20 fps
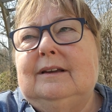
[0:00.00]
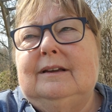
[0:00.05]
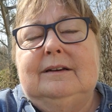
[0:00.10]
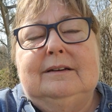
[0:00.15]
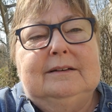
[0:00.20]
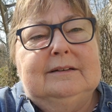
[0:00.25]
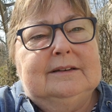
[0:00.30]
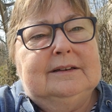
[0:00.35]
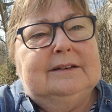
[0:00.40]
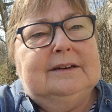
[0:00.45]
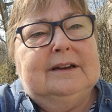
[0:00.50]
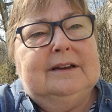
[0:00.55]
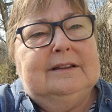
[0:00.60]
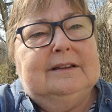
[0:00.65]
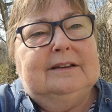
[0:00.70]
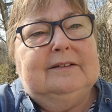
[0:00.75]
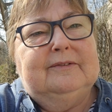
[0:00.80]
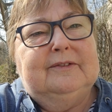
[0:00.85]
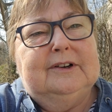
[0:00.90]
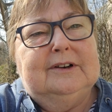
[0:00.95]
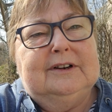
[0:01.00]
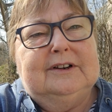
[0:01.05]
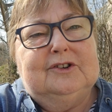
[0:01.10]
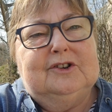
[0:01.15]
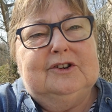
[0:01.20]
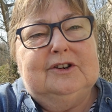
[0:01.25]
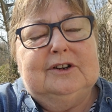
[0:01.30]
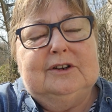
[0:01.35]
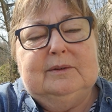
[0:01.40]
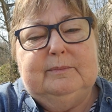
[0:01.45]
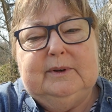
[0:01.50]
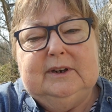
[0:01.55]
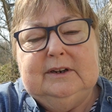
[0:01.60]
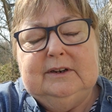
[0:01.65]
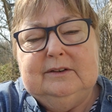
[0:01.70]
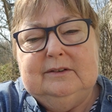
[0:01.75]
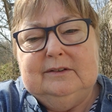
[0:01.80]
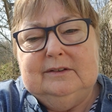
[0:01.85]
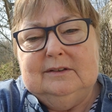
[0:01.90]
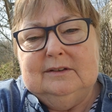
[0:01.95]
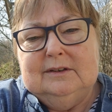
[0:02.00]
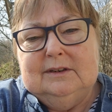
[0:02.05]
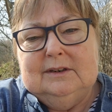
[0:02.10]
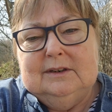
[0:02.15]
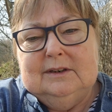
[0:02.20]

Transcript: and today they feel like shit because